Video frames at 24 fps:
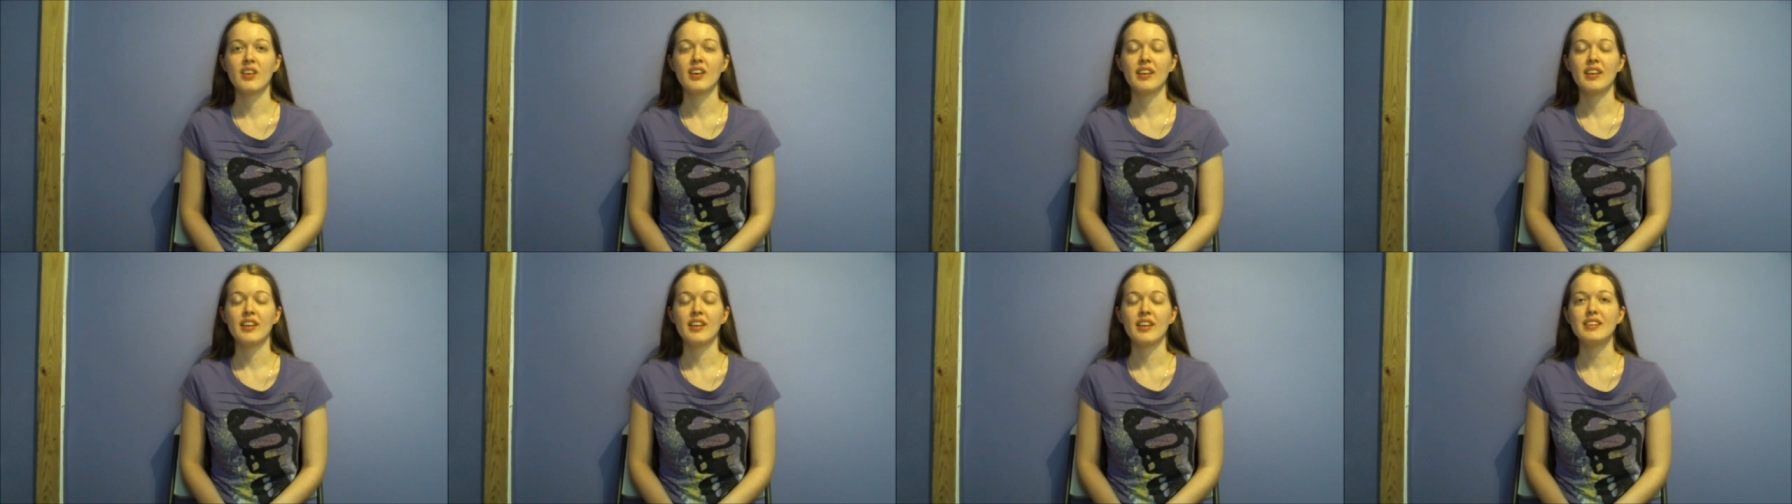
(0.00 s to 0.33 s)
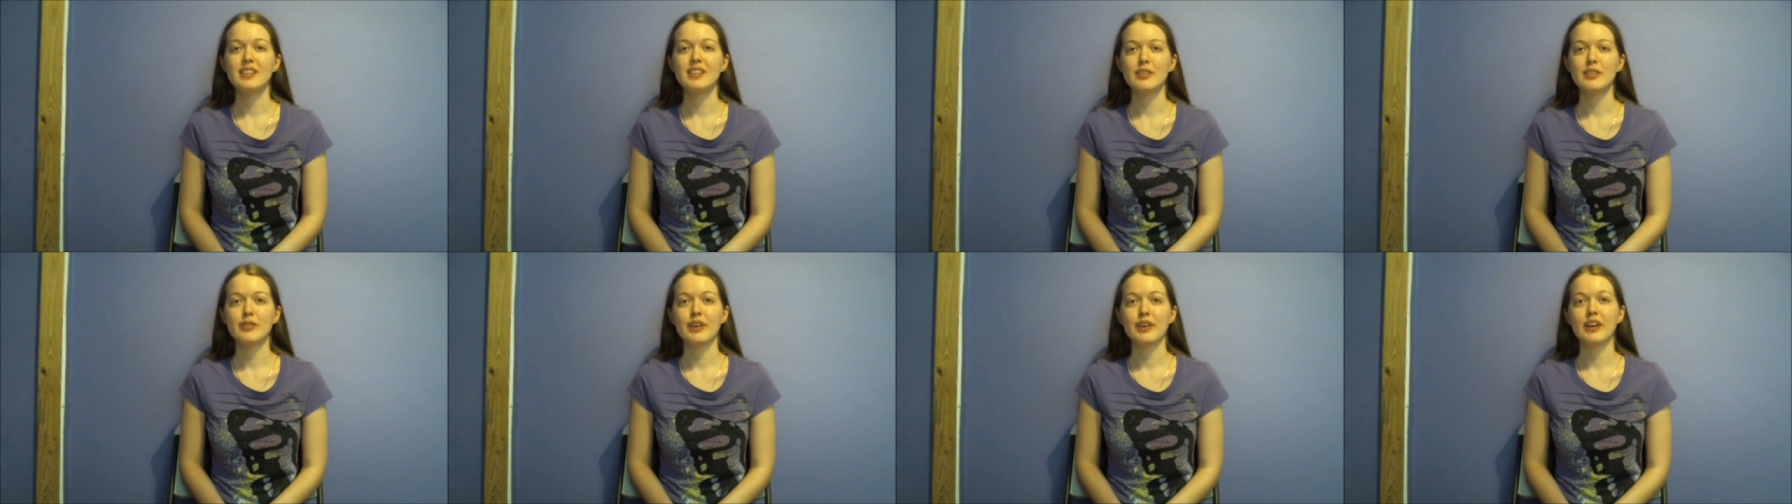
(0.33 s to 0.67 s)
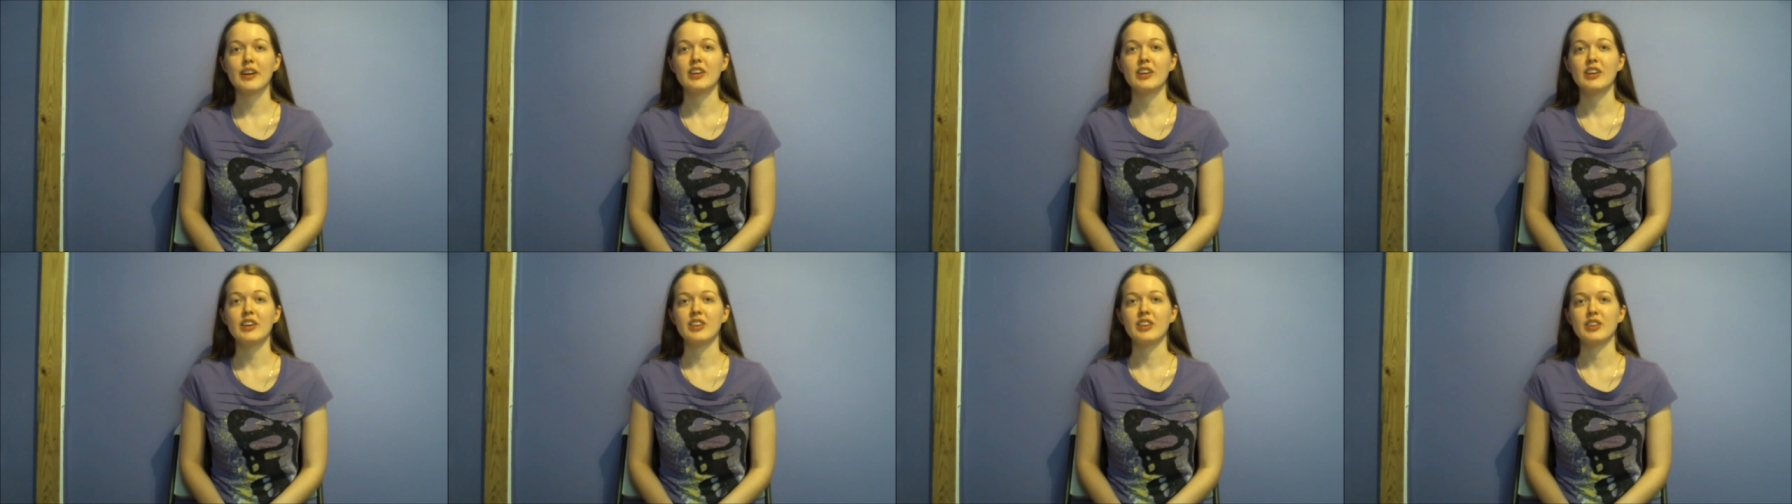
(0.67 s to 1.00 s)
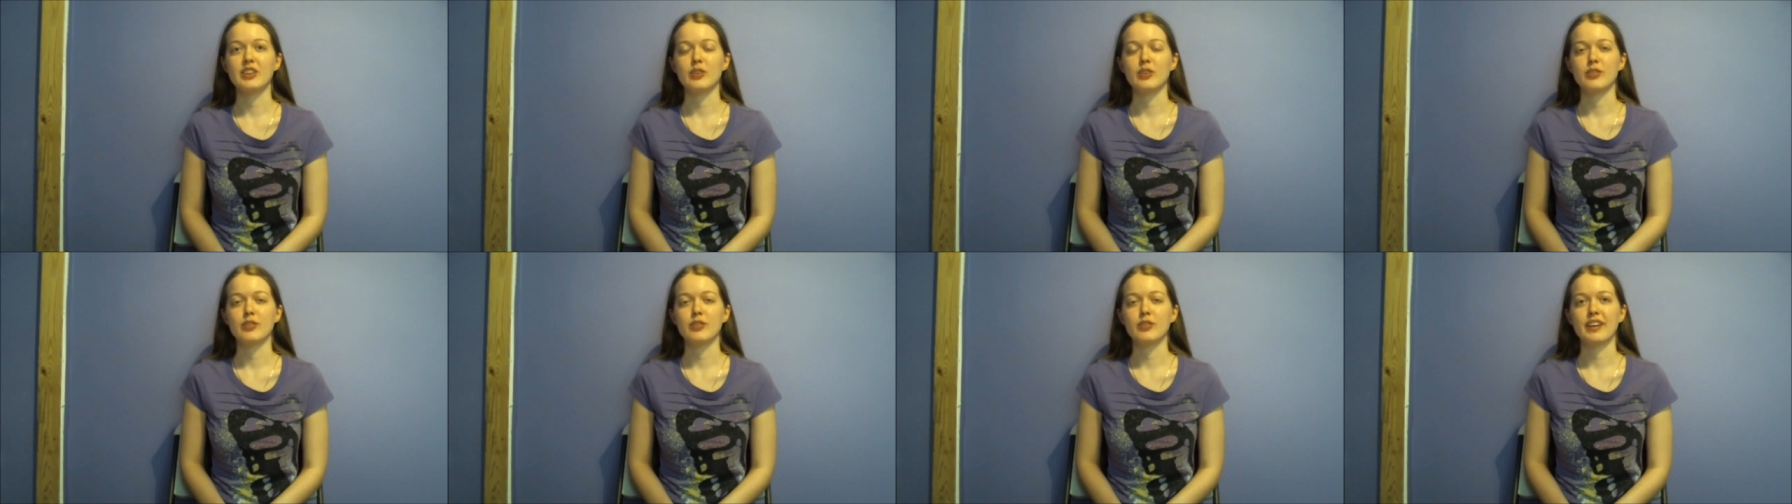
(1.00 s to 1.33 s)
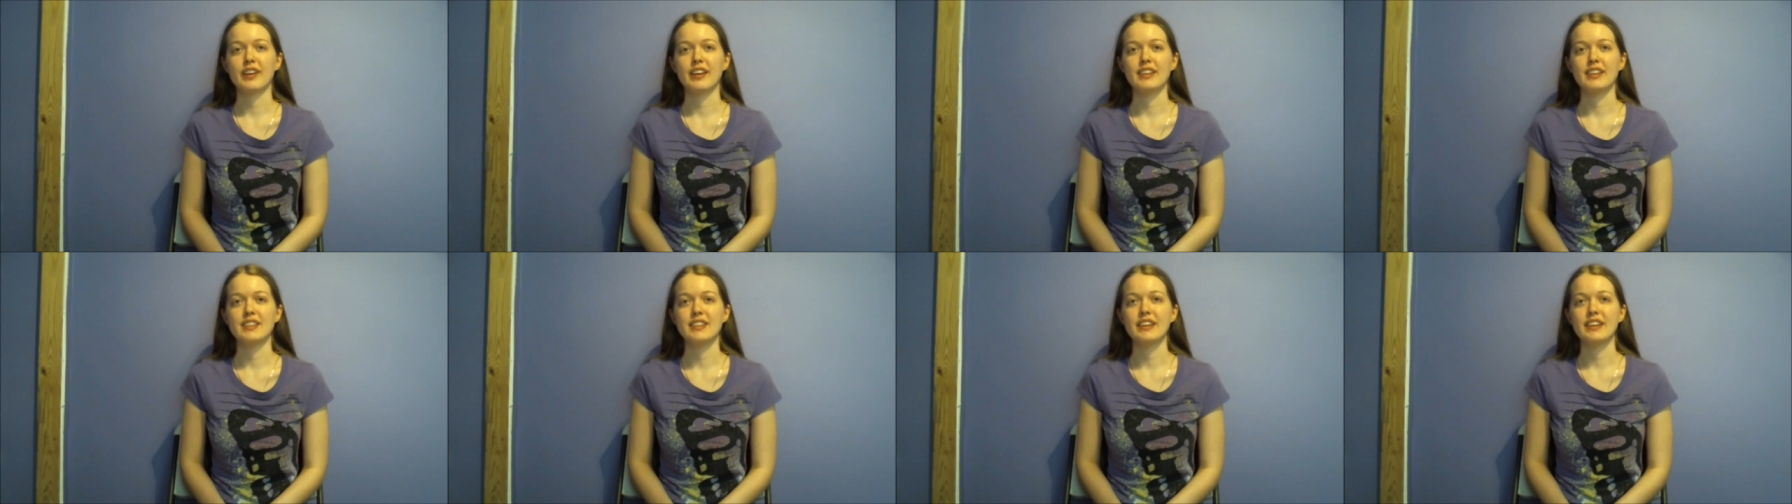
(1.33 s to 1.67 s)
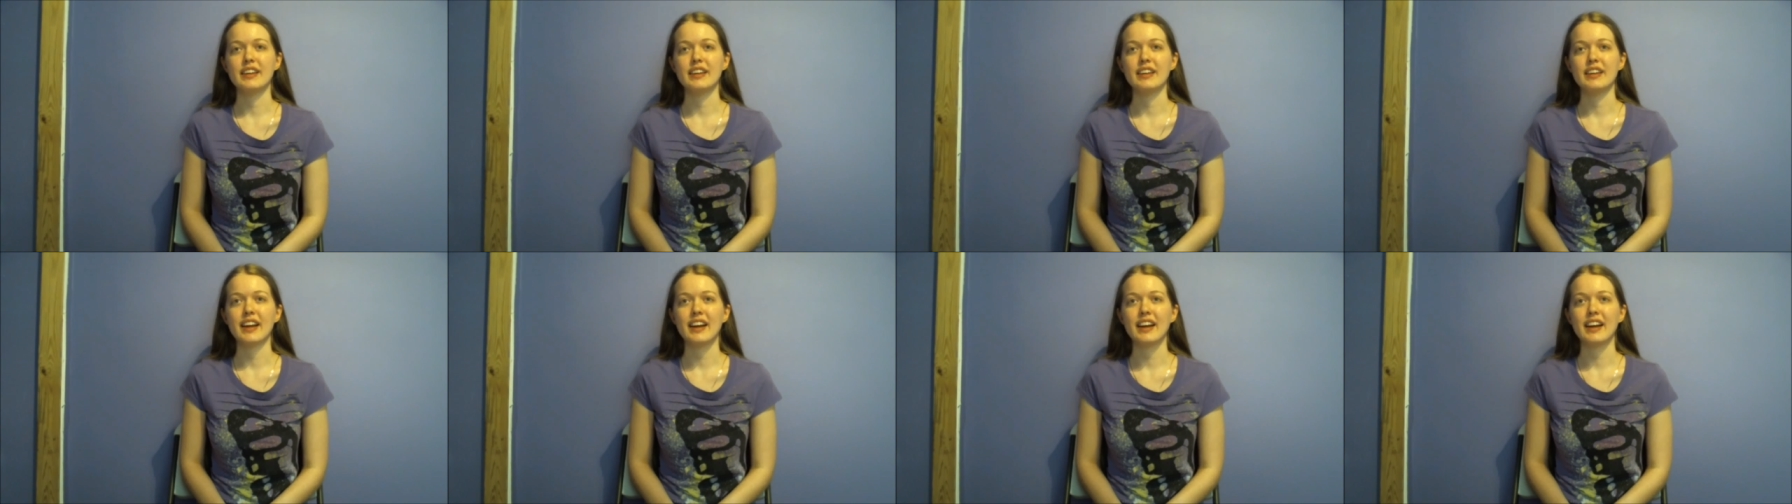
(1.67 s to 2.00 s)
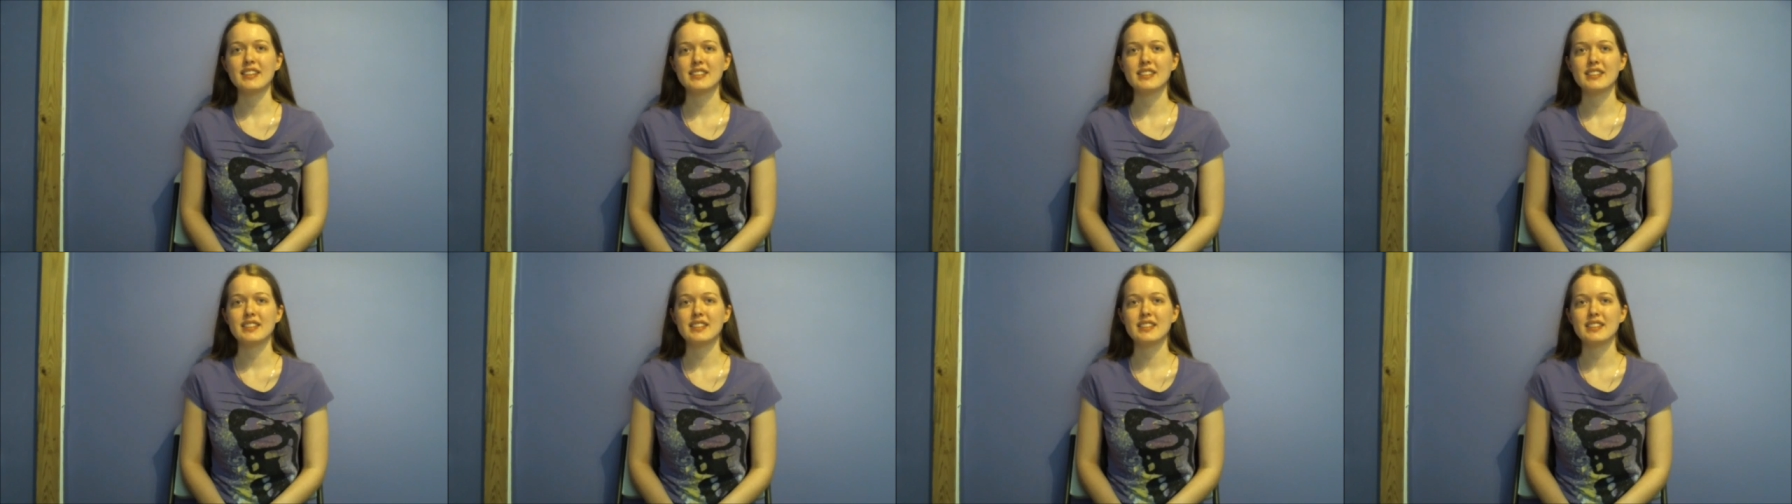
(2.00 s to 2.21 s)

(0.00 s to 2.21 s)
This is a very traditional fantasy. It has